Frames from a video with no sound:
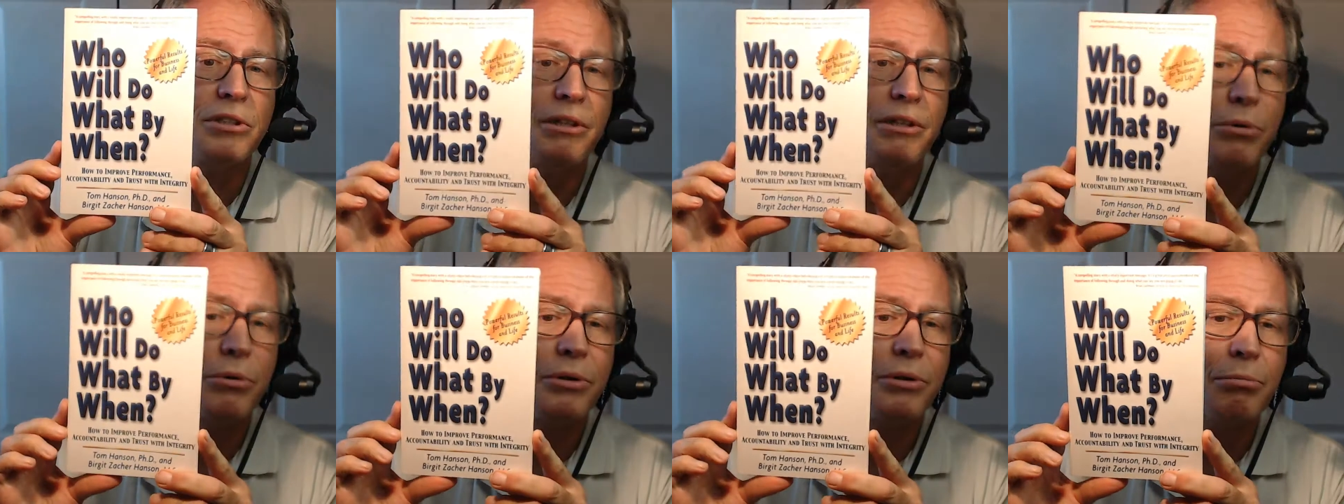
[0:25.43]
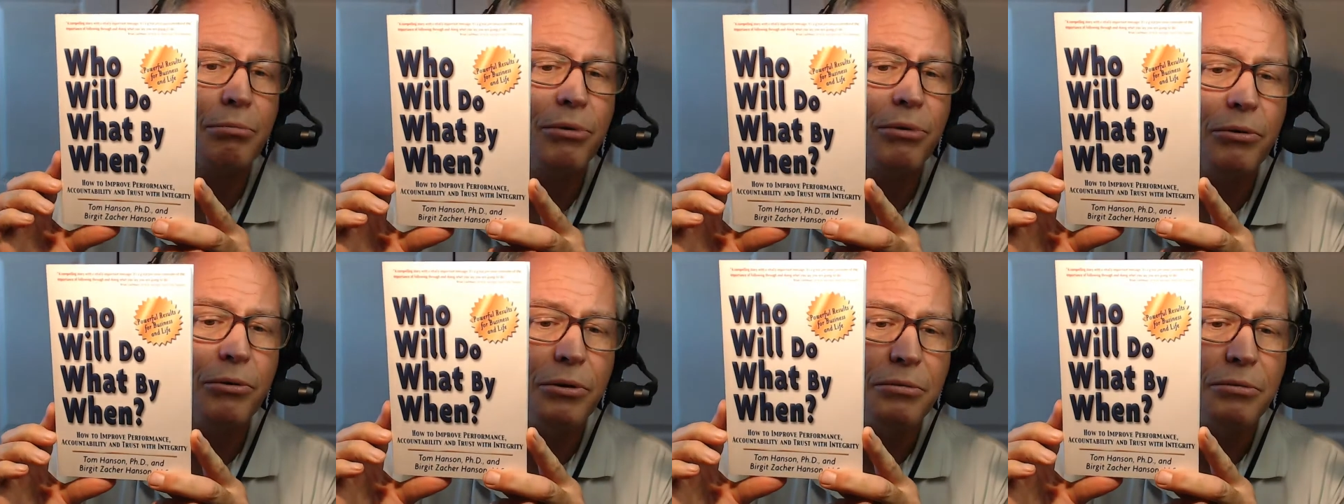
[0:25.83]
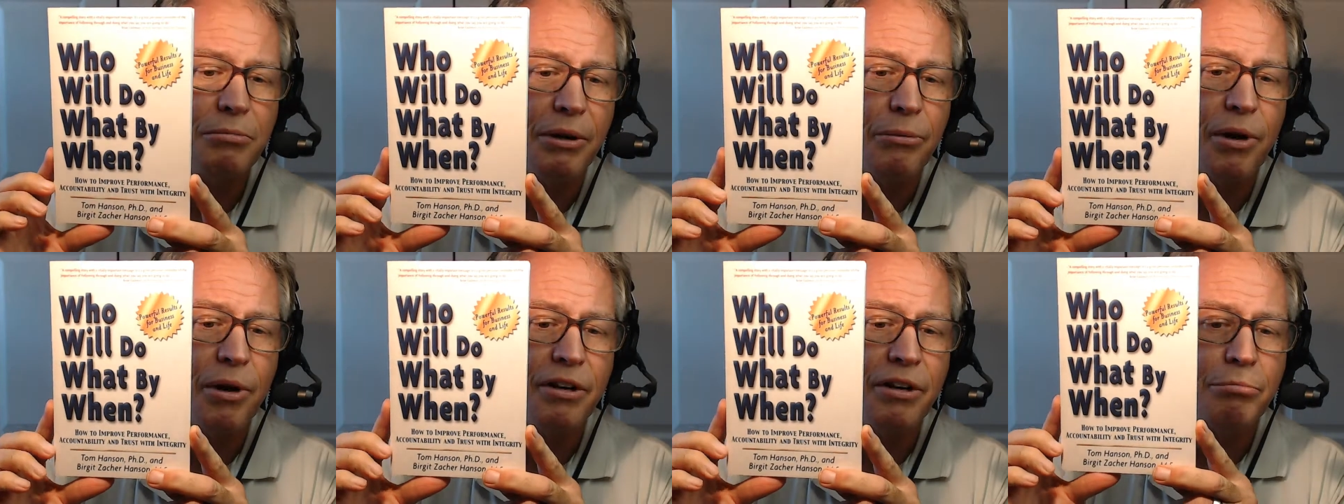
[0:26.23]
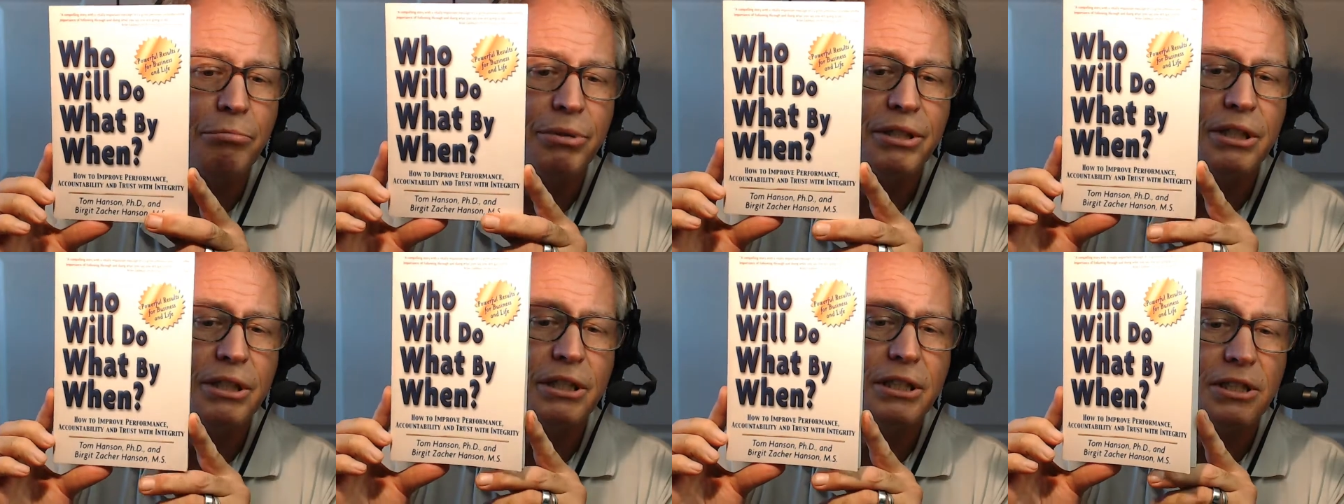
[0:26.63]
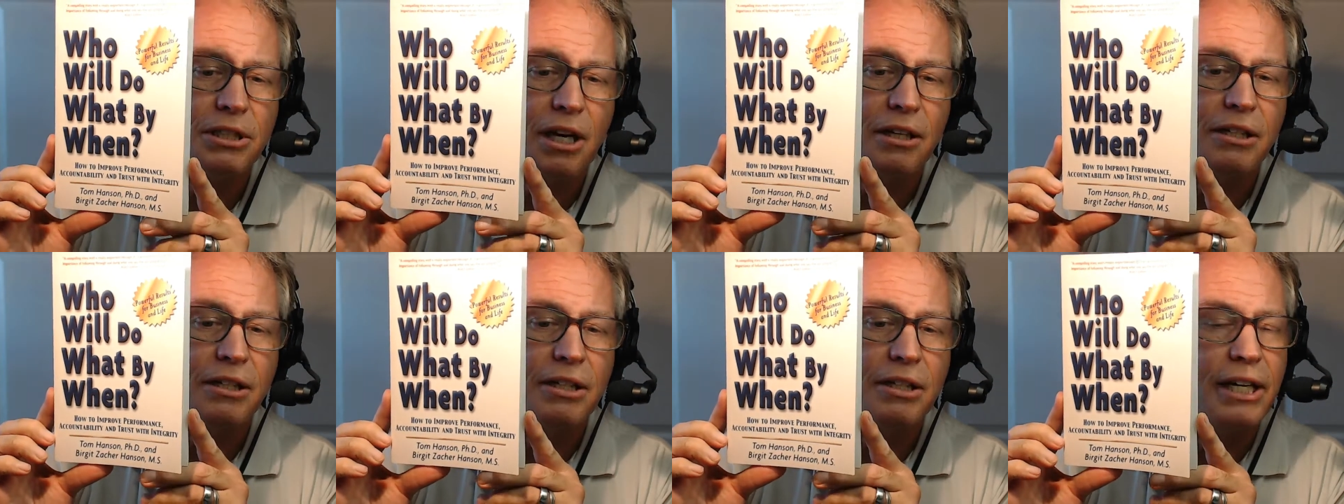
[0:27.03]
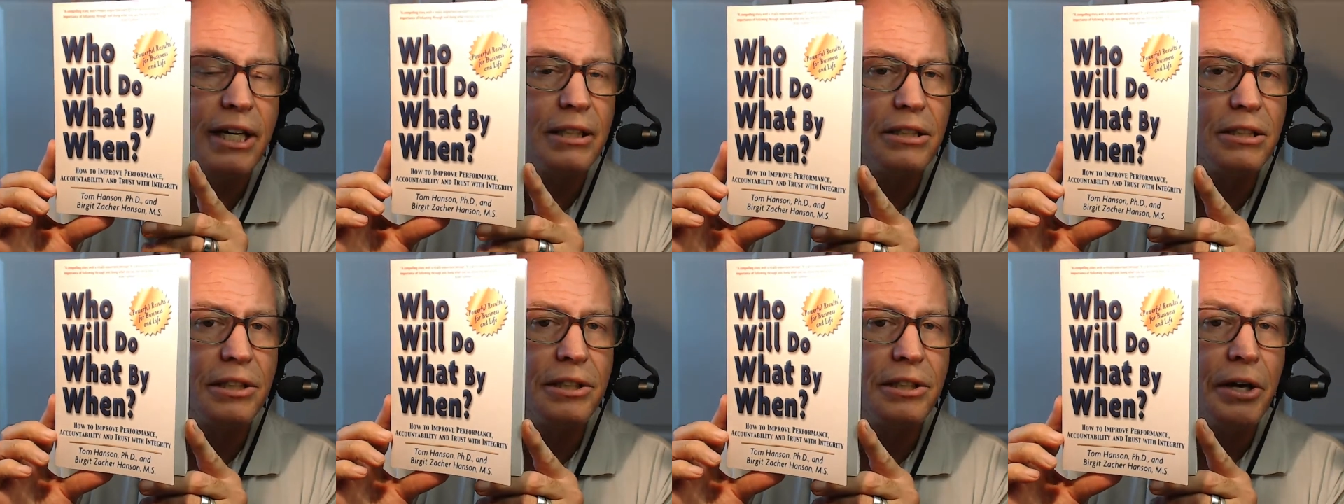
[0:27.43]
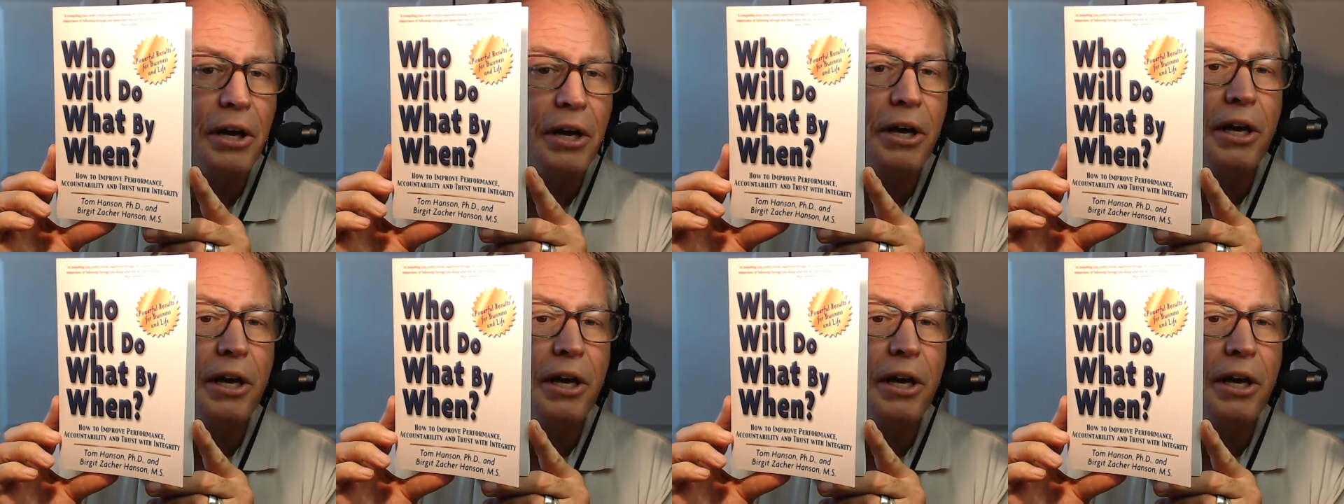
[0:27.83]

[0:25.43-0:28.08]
And I wrote a book with my wife, Birgit Zacher Hansen,